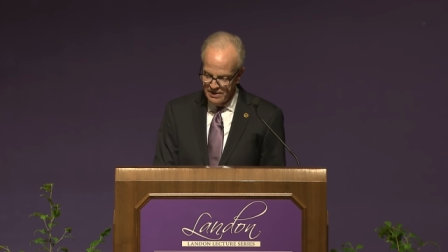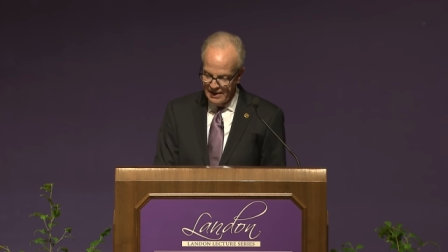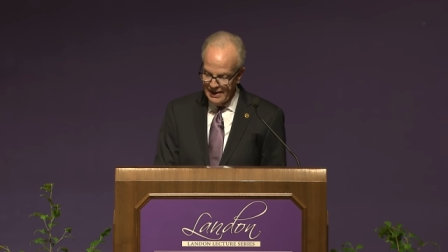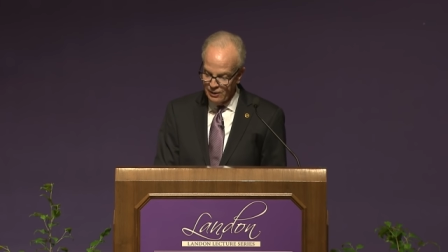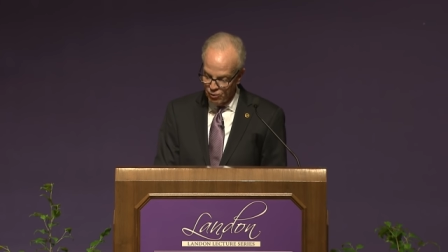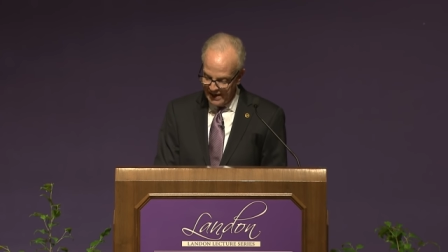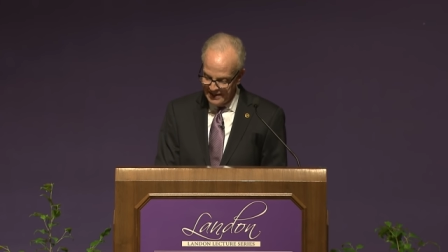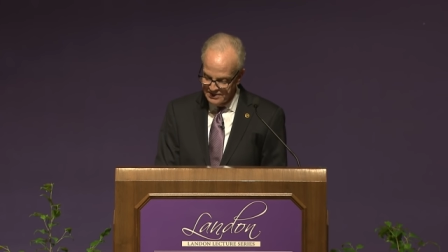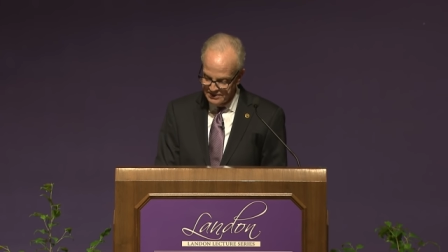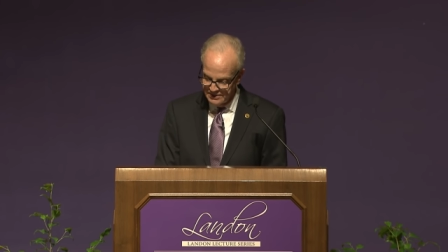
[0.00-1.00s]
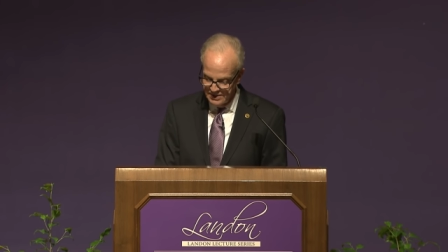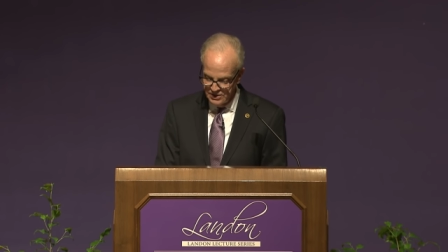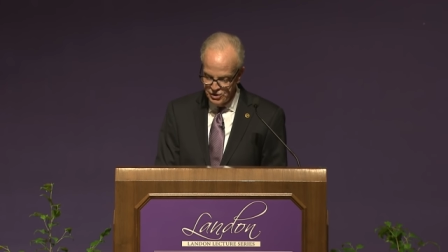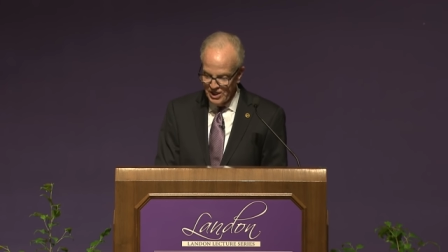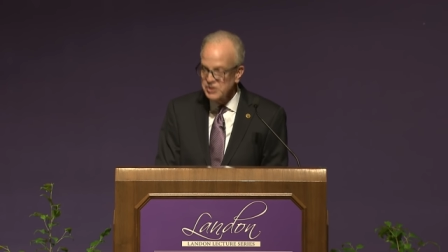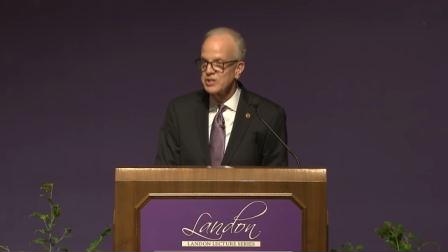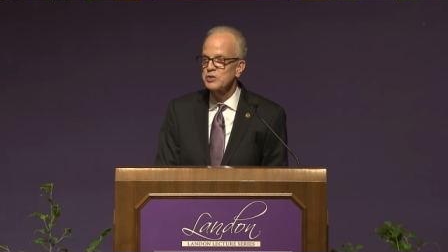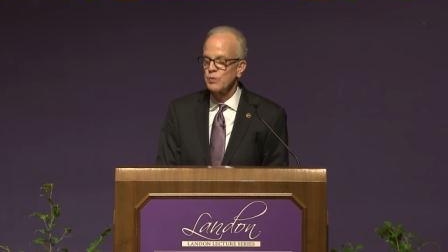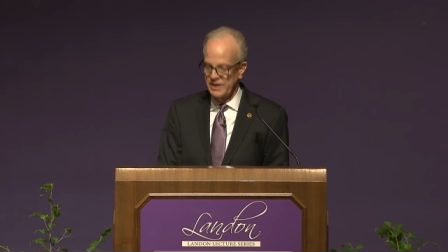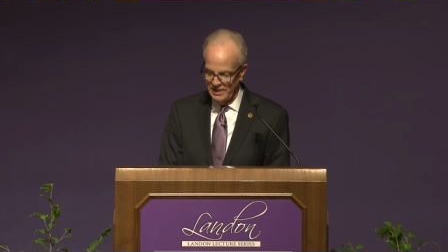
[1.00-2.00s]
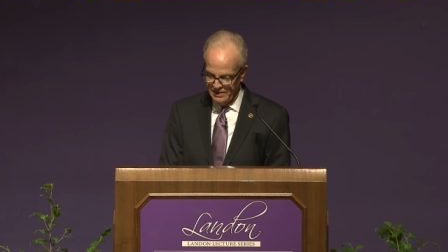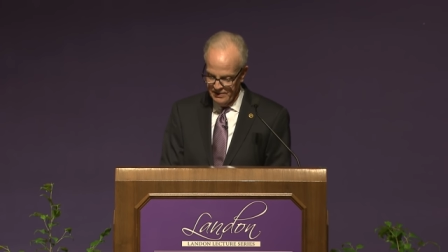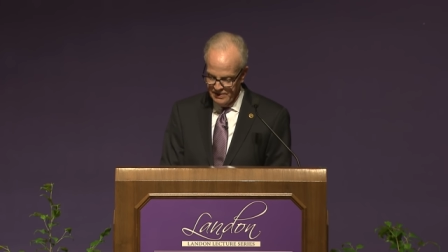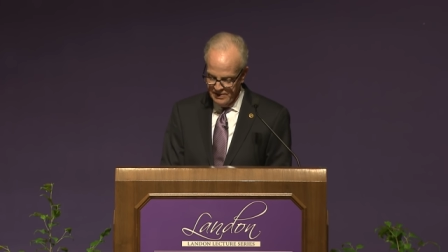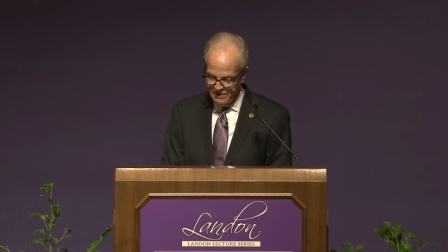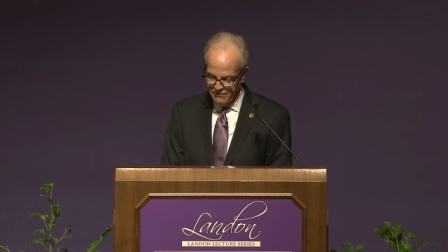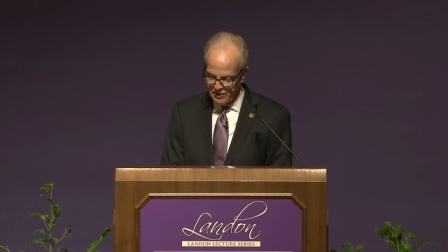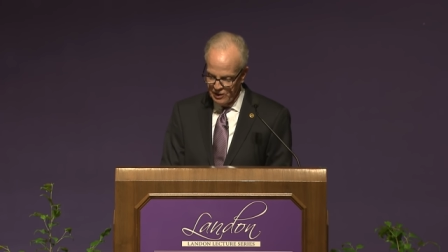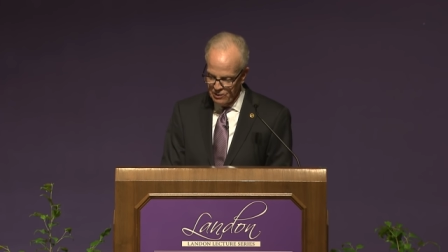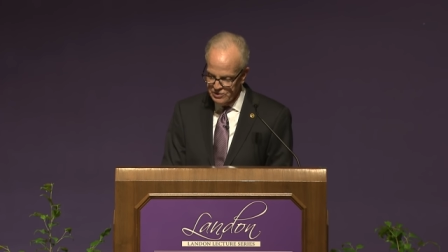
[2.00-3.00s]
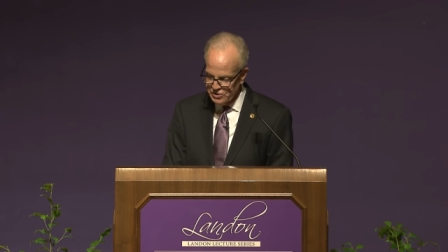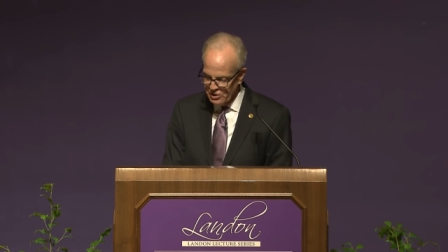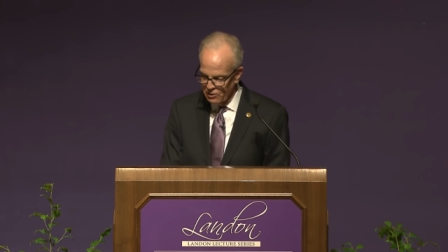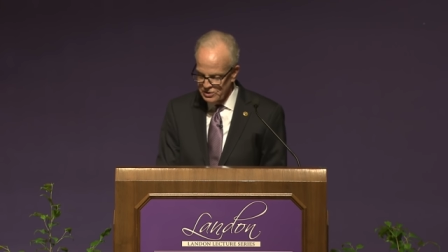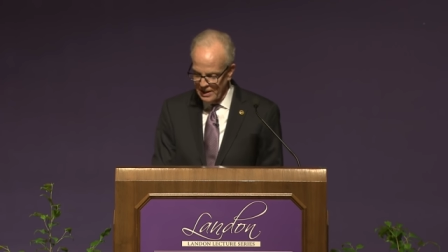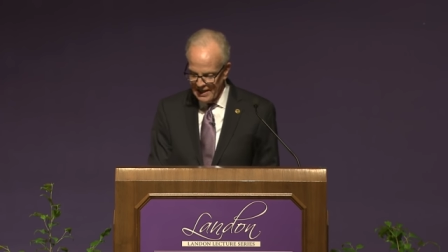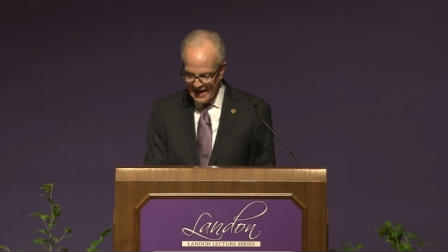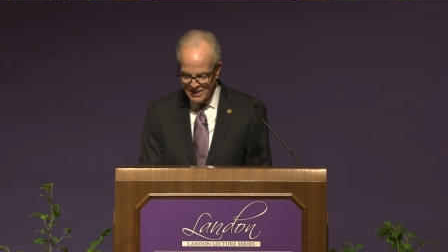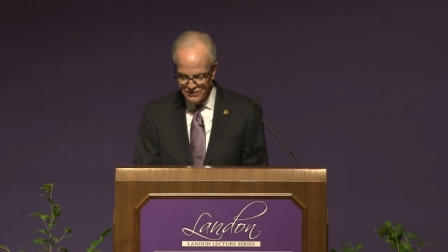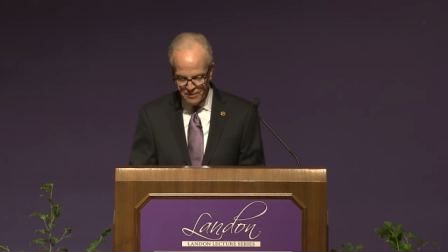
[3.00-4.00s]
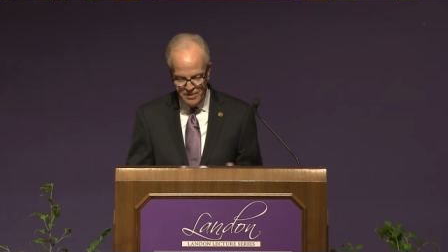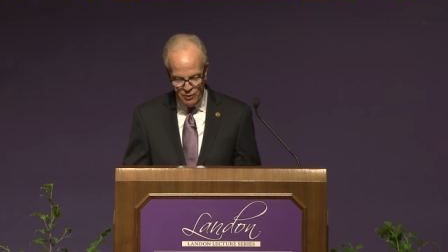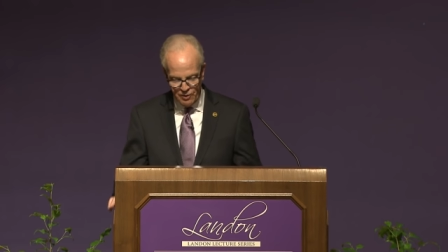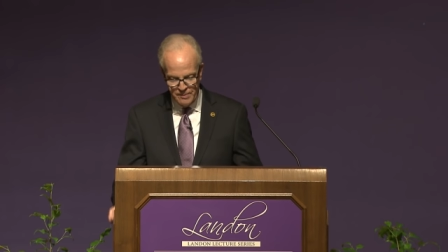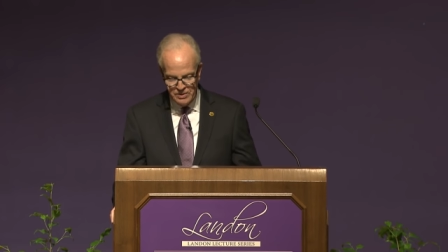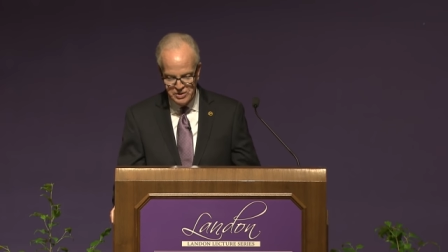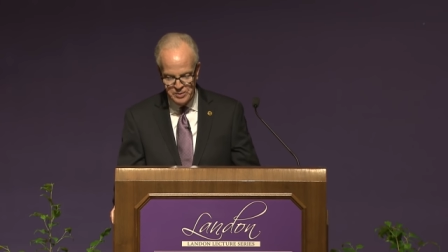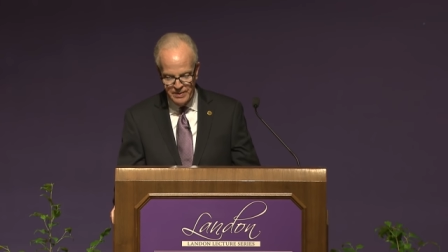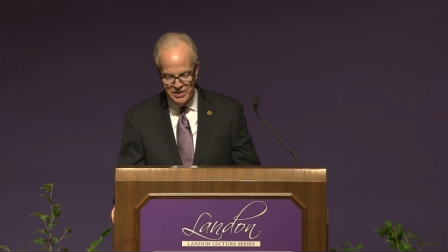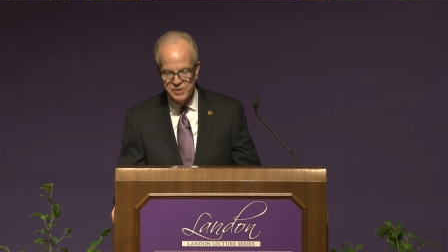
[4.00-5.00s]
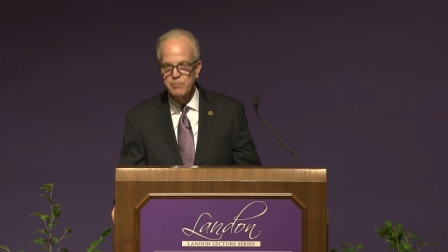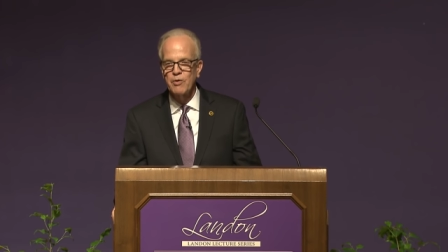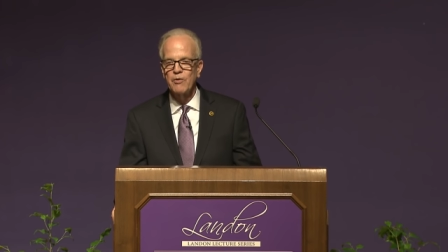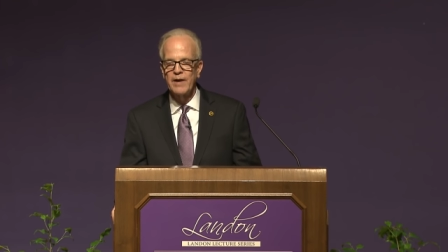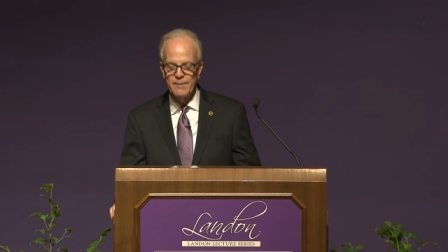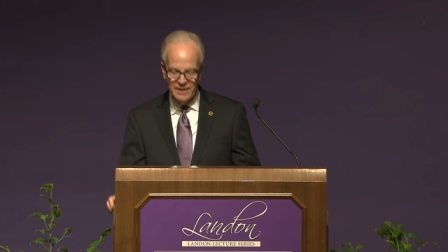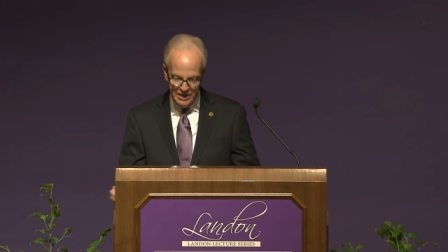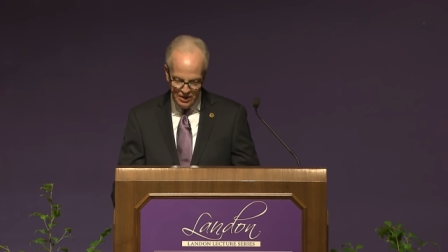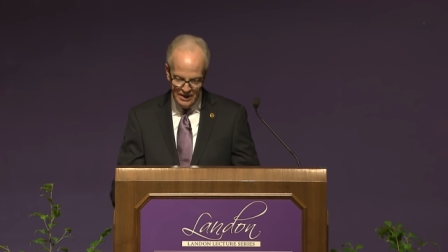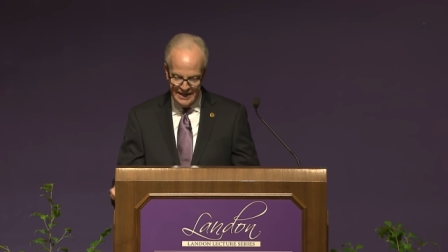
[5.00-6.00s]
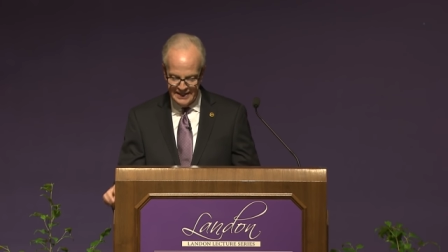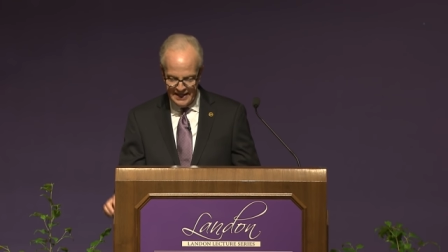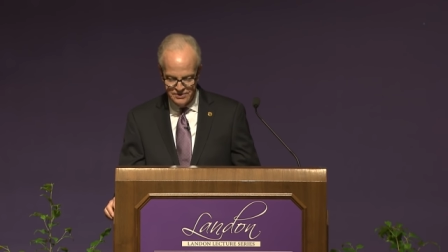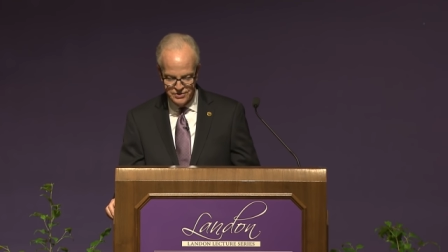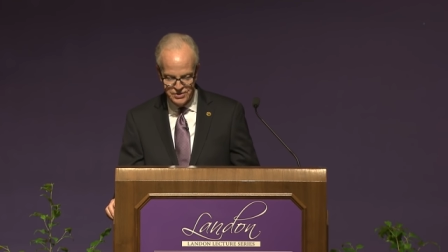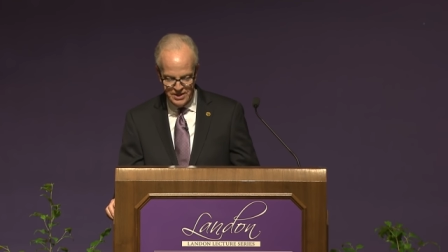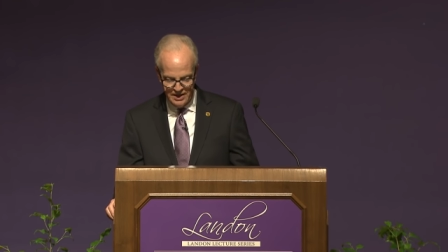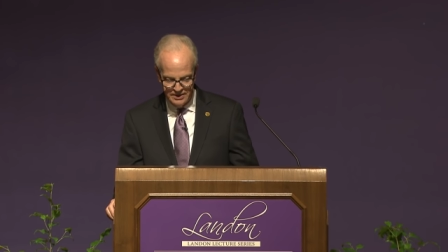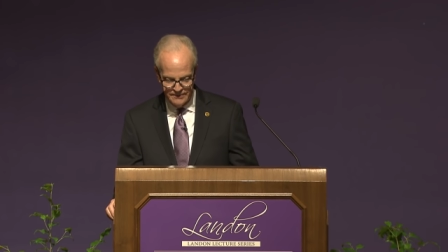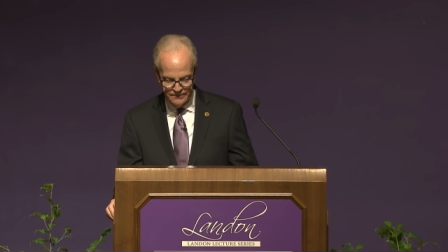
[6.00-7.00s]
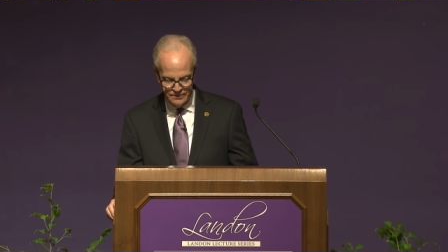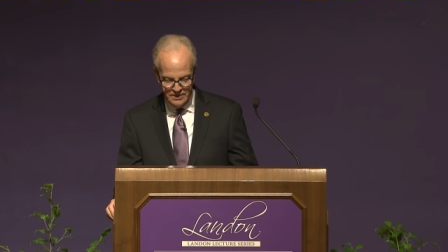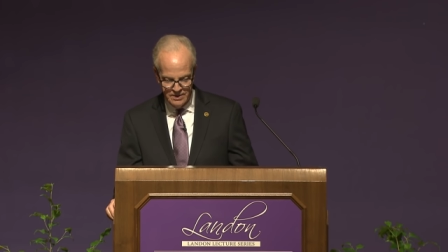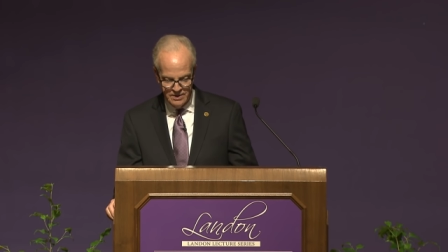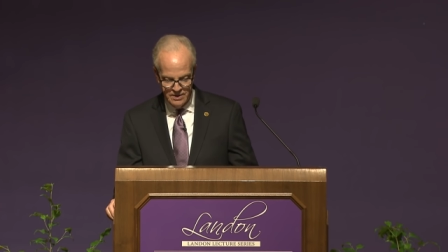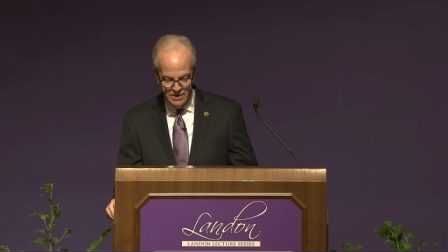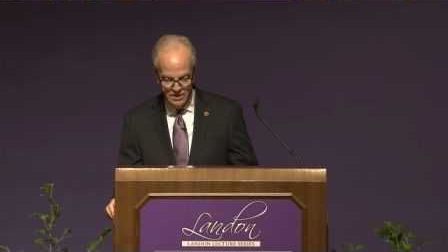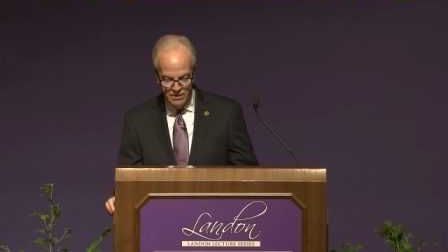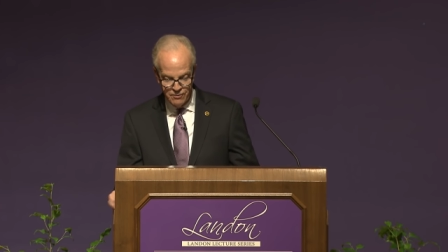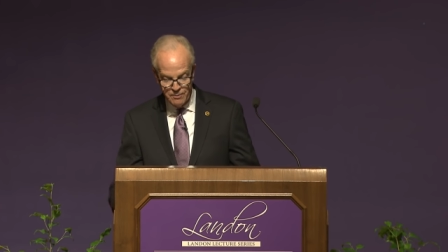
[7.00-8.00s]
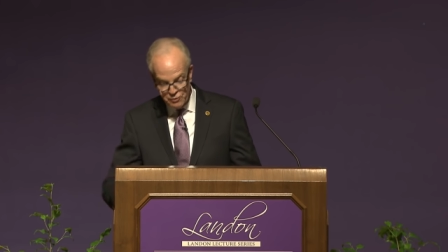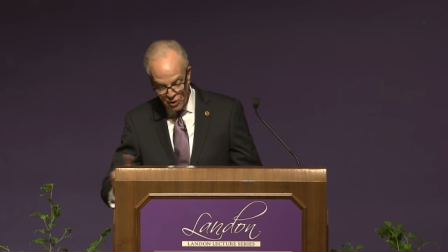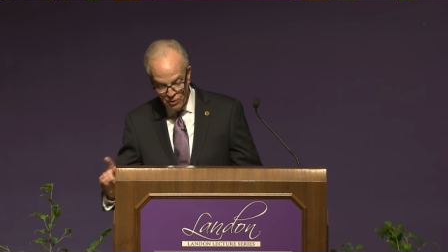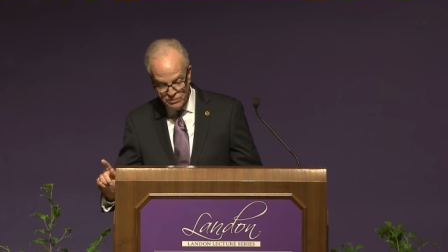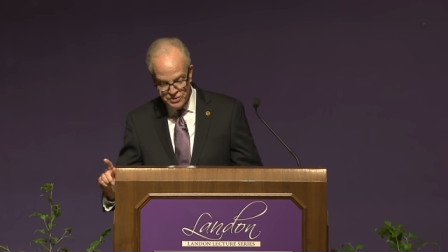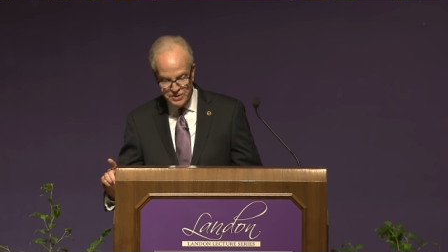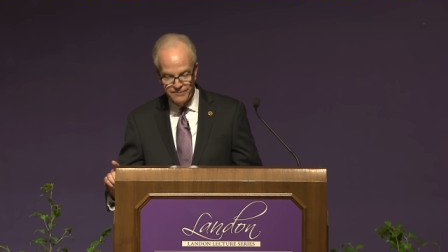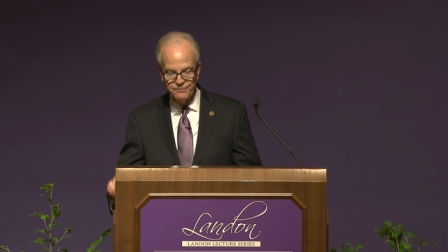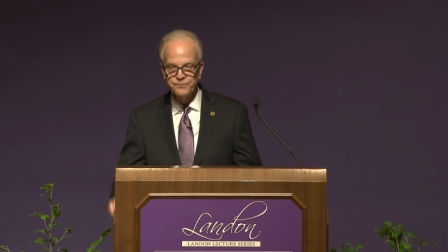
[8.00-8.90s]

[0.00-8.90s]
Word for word: uh, grant just this week for the Louis Stokes Alliance for Minority Participation program here at Kansas State. From drones.